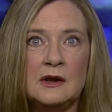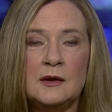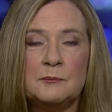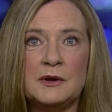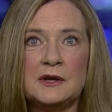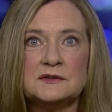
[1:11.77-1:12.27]

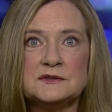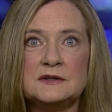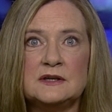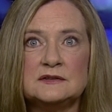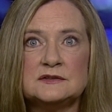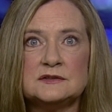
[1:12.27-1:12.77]
because it
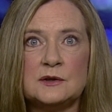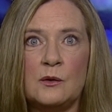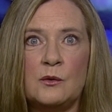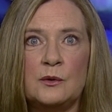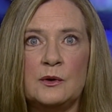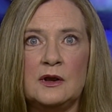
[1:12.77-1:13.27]
is
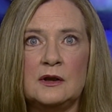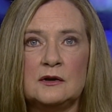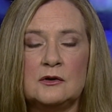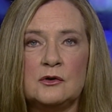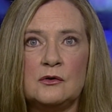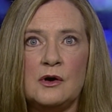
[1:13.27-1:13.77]
so
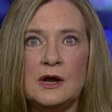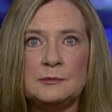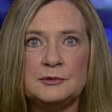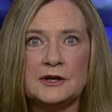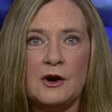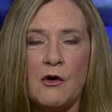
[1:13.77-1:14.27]

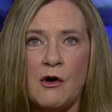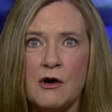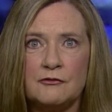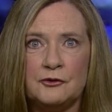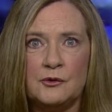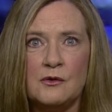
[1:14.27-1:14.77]
incredibly
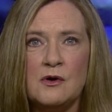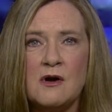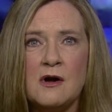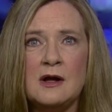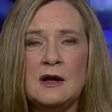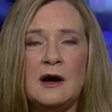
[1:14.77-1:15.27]
awful.
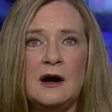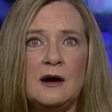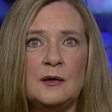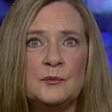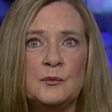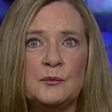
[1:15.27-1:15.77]

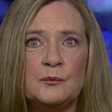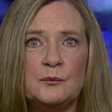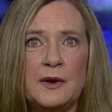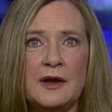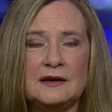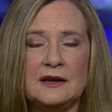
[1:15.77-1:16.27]
And,
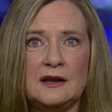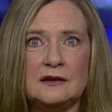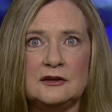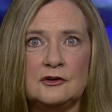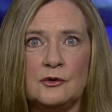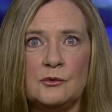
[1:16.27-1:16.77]

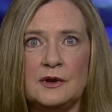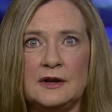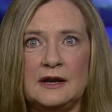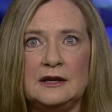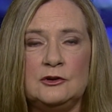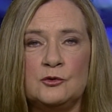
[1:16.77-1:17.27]
you know, and
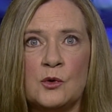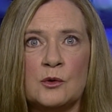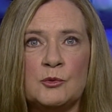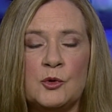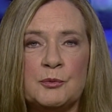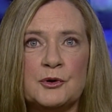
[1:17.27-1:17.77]
any
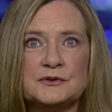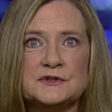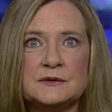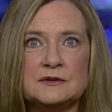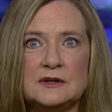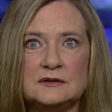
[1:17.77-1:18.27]
normal
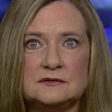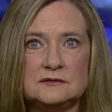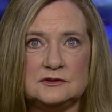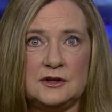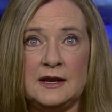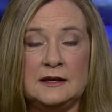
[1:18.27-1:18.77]
person,
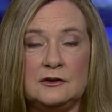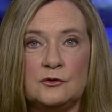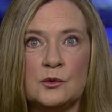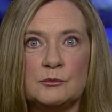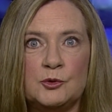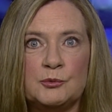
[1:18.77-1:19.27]
to any
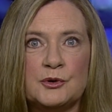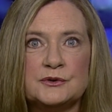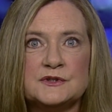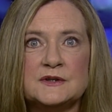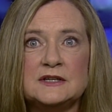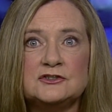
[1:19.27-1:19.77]
normal
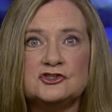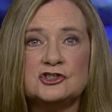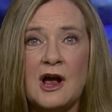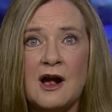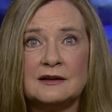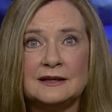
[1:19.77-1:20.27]
person, it's
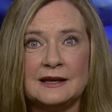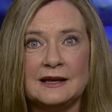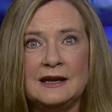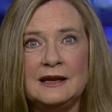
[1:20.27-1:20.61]
shocking.